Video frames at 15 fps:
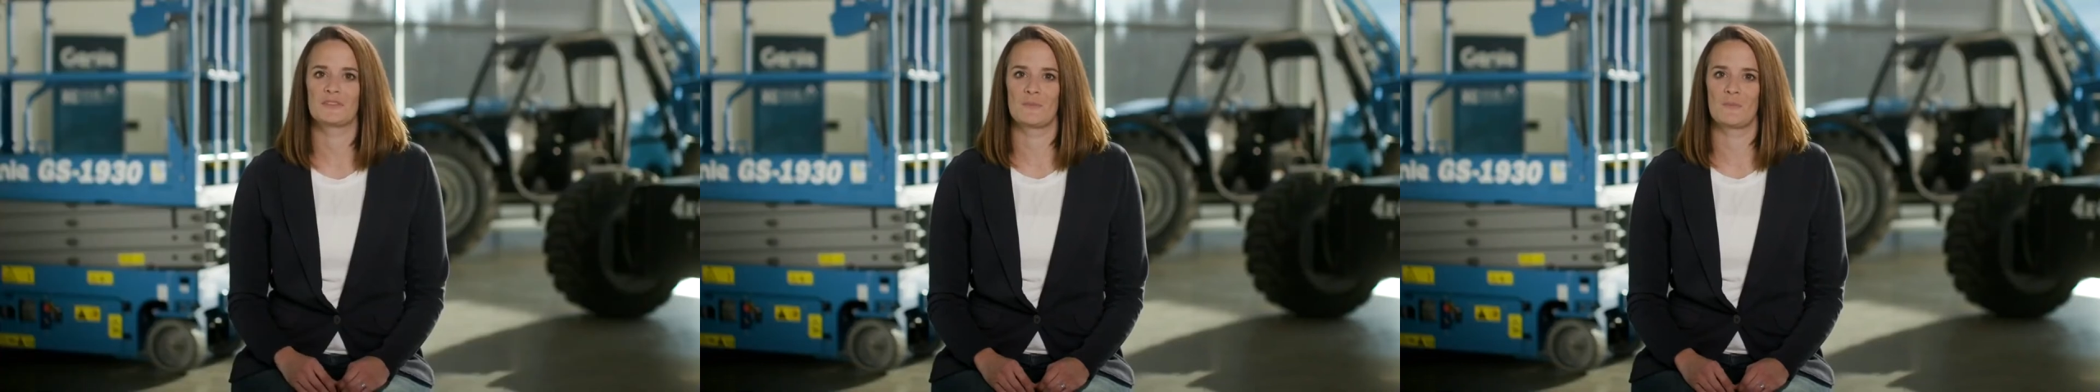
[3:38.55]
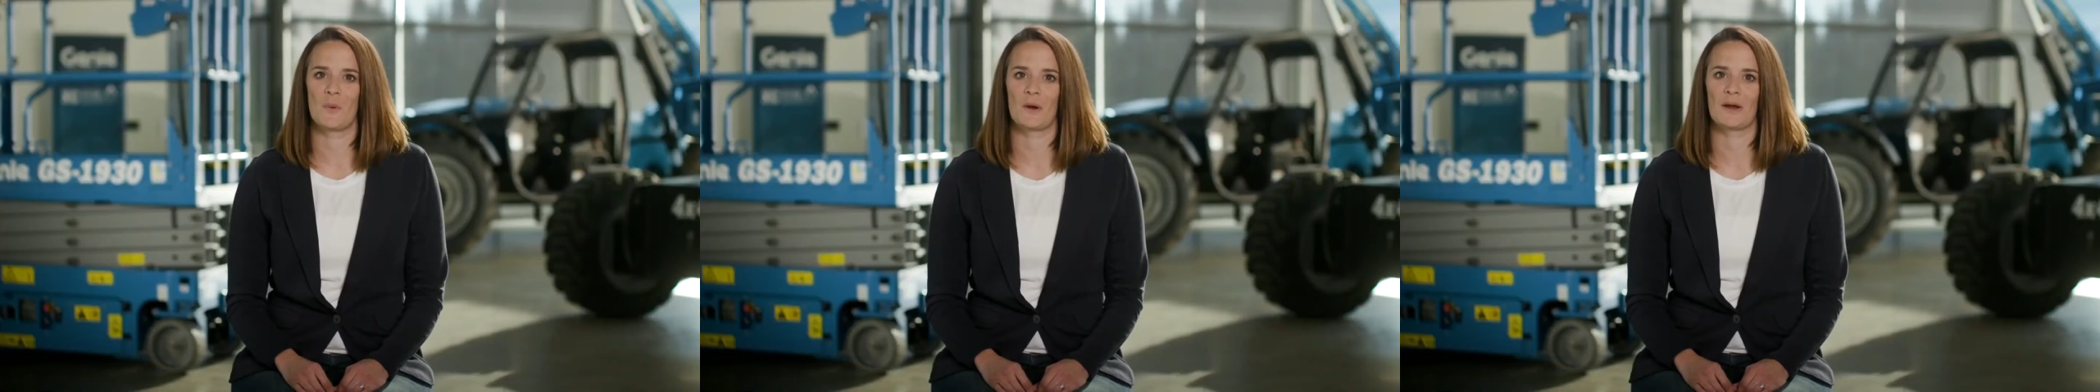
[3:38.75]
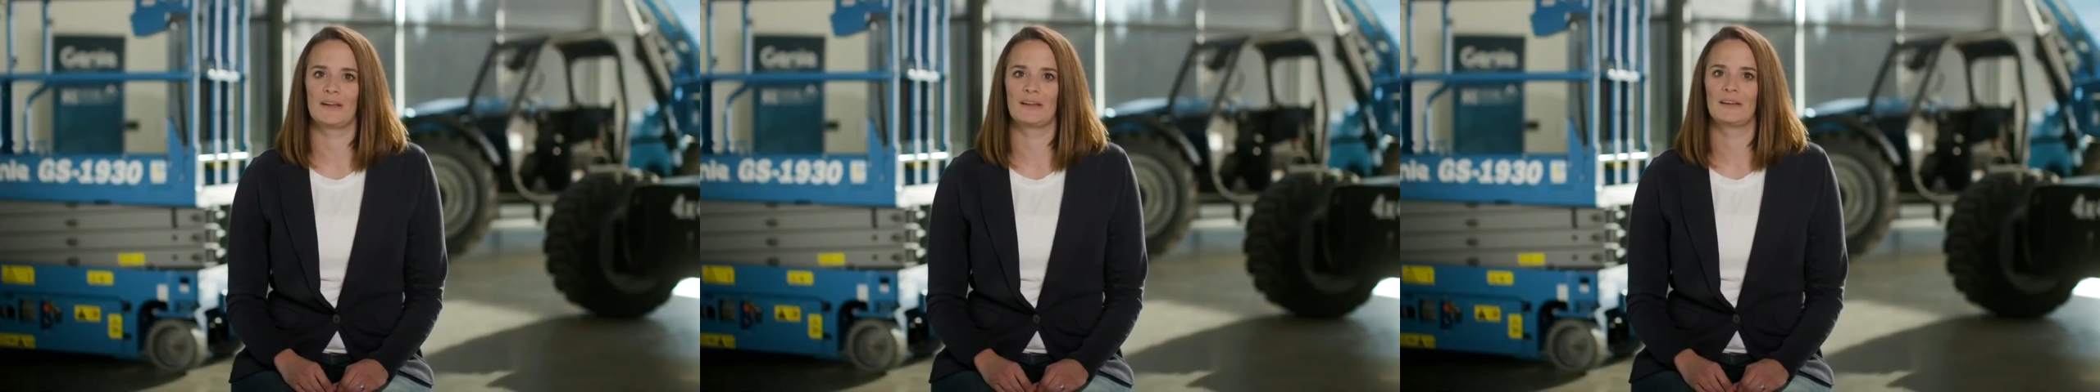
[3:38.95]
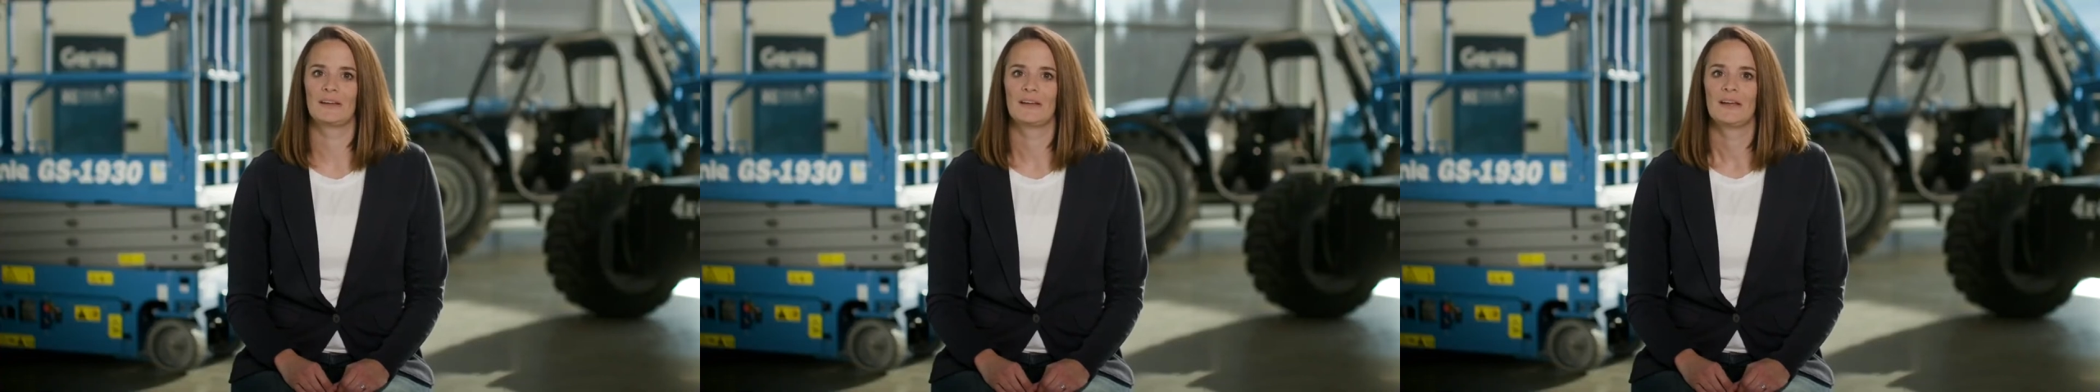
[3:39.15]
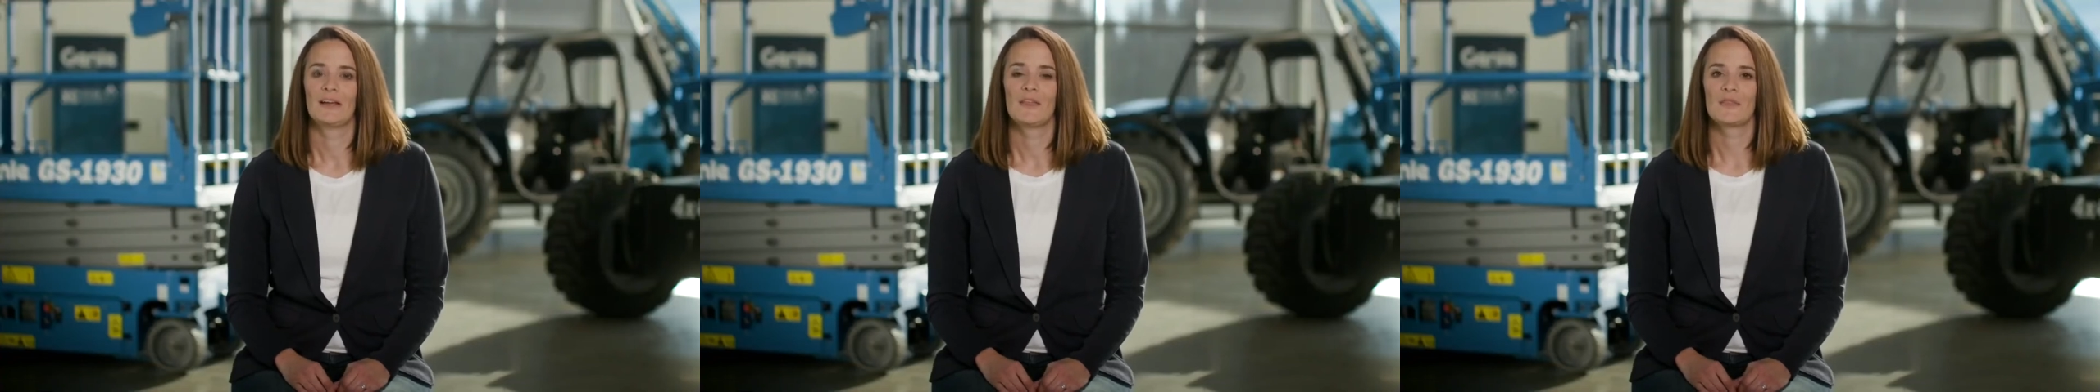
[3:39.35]
is
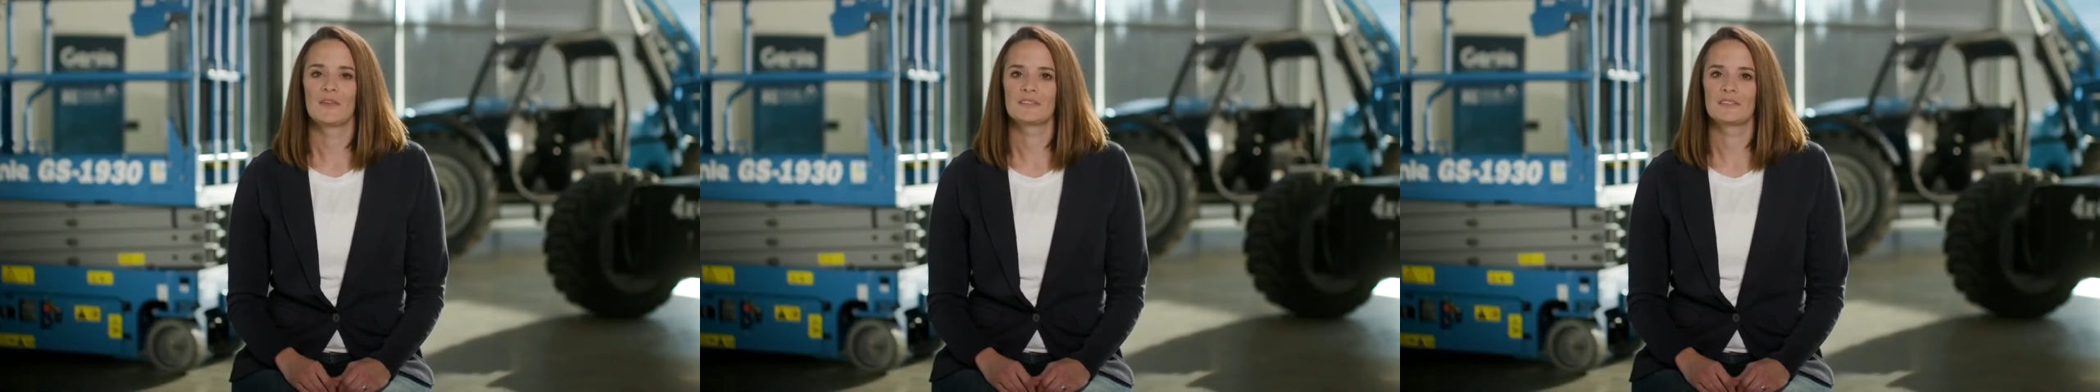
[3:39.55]
important.